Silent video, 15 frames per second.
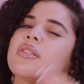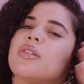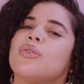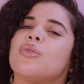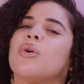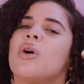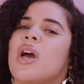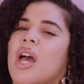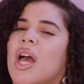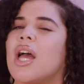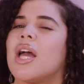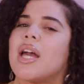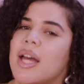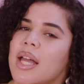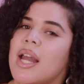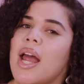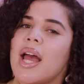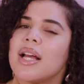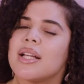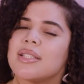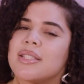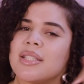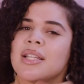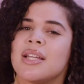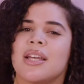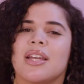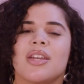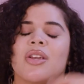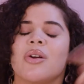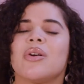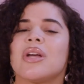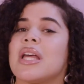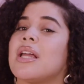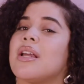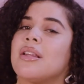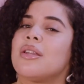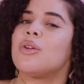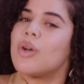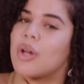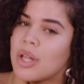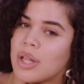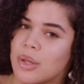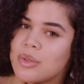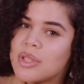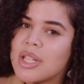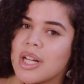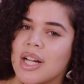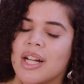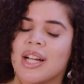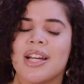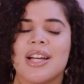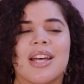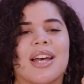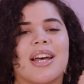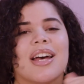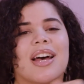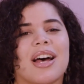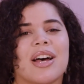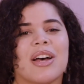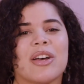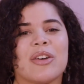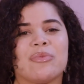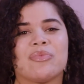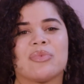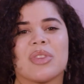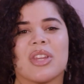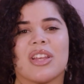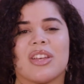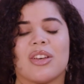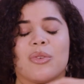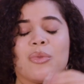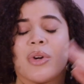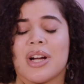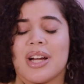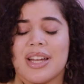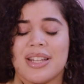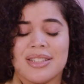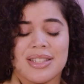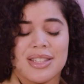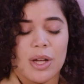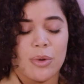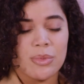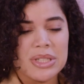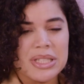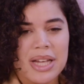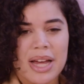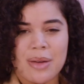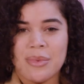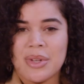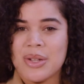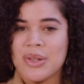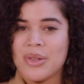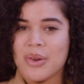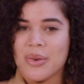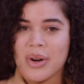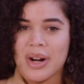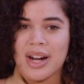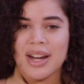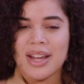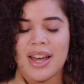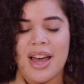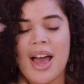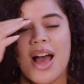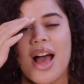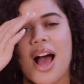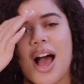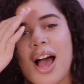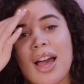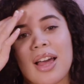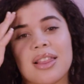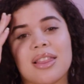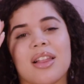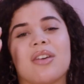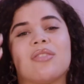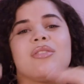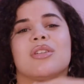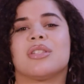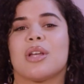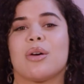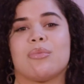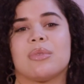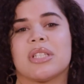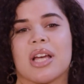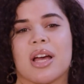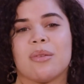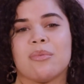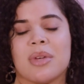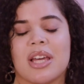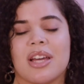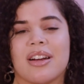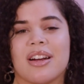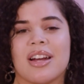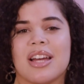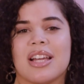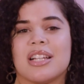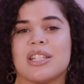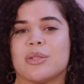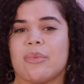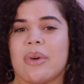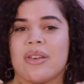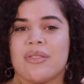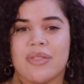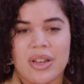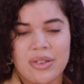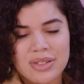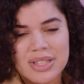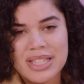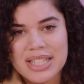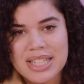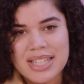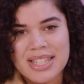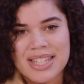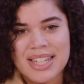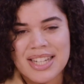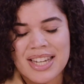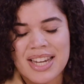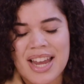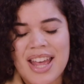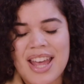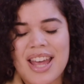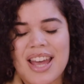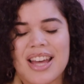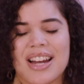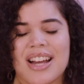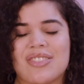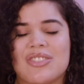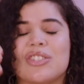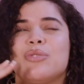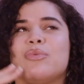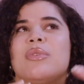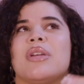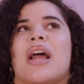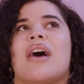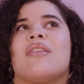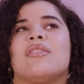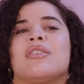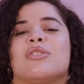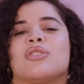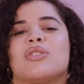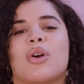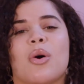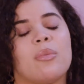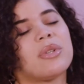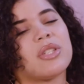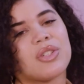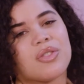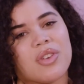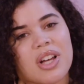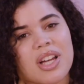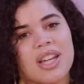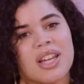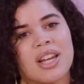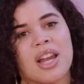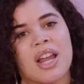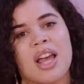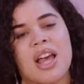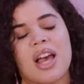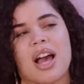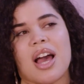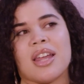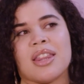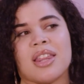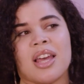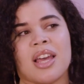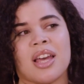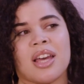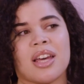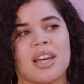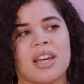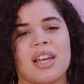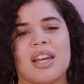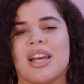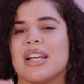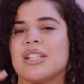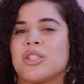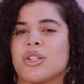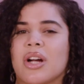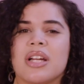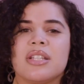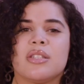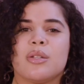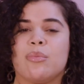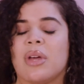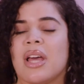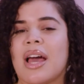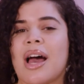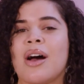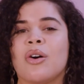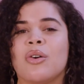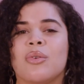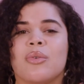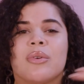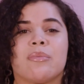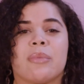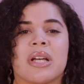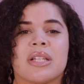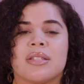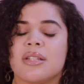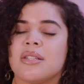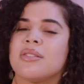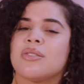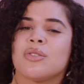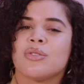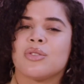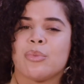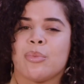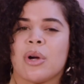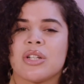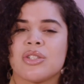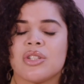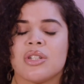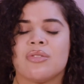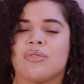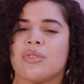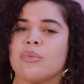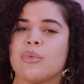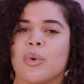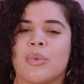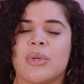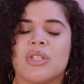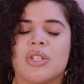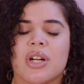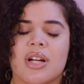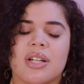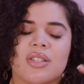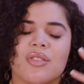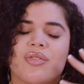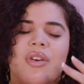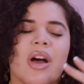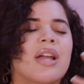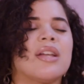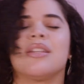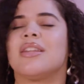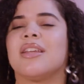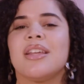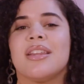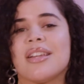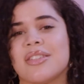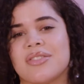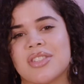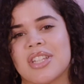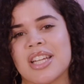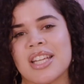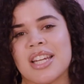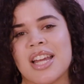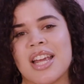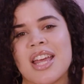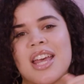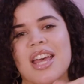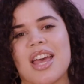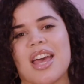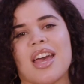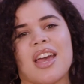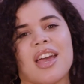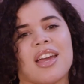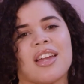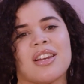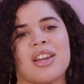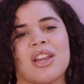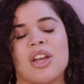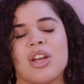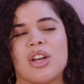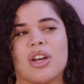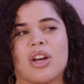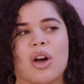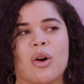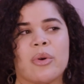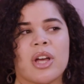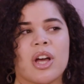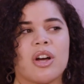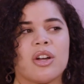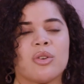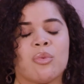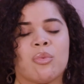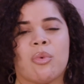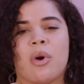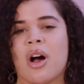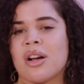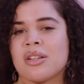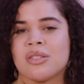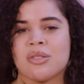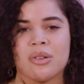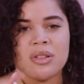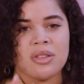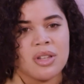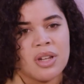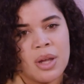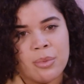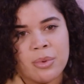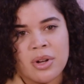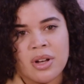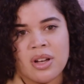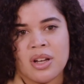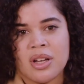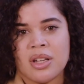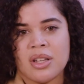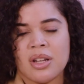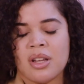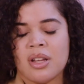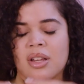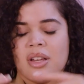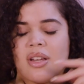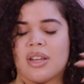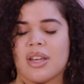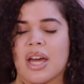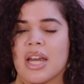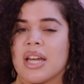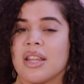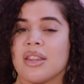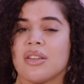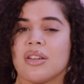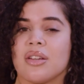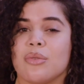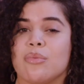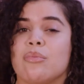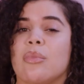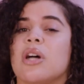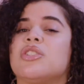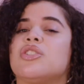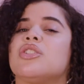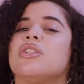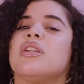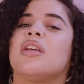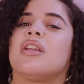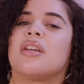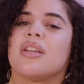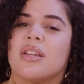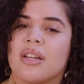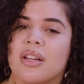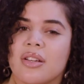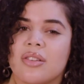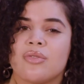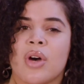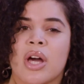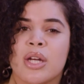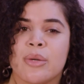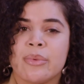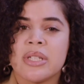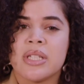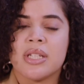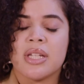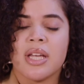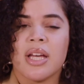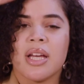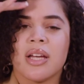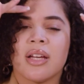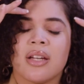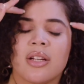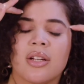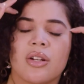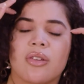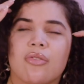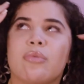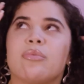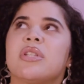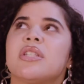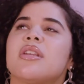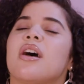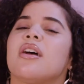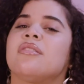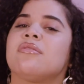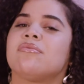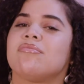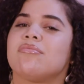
to connect, and get a little closer. We're in summertime in New York. I love the summertime here. It is my favorite season, and I've just been having so much fun. I think it's great to be out when my seasonal depression from the winter has finally lifted, and going on walks throughout the neighborhood, getting the much needed vitamin D from the sun.